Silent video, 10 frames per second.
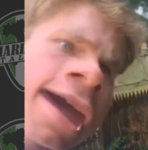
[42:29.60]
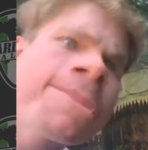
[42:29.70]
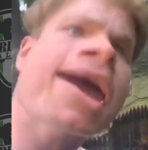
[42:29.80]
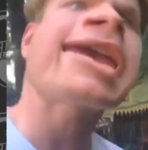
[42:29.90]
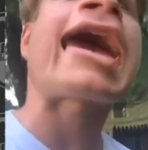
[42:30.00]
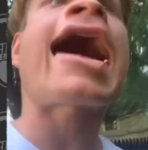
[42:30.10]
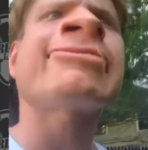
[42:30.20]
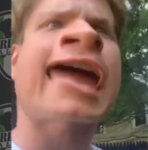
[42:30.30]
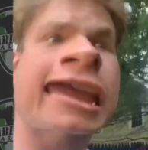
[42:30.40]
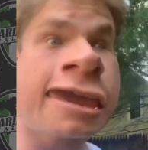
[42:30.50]
Make
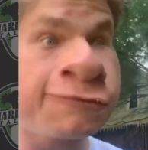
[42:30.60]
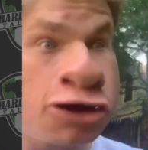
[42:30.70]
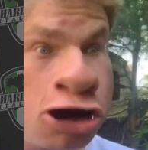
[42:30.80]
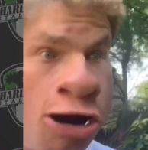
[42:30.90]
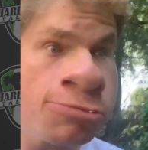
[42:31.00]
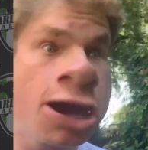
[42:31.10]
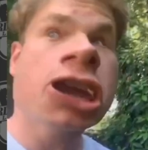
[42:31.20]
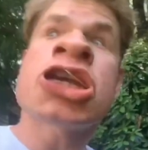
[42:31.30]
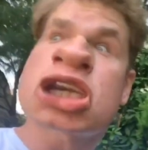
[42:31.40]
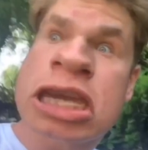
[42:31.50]
contact. If you don't,
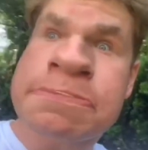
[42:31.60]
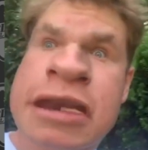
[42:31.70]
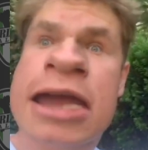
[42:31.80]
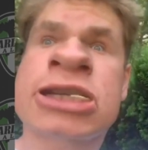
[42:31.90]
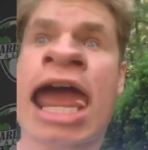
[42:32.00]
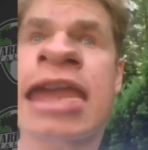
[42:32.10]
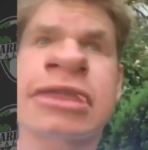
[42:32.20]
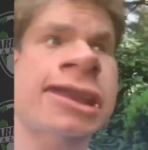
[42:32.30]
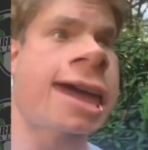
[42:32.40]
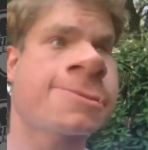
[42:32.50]
you're sleeping outside
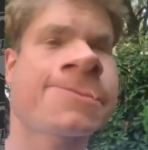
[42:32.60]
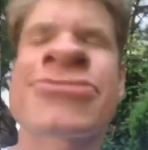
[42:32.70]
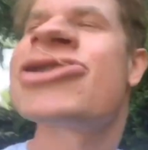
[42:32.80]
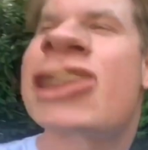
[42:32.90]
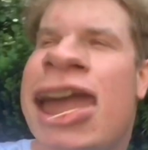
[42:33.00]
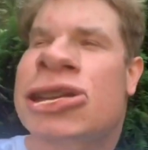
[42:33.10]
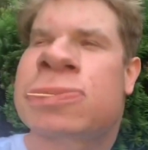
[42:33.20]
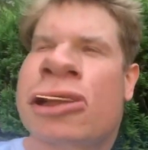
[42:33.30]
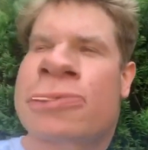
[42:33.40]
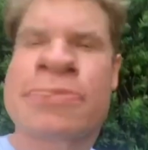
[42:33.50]
tonight. Thanks, Blue.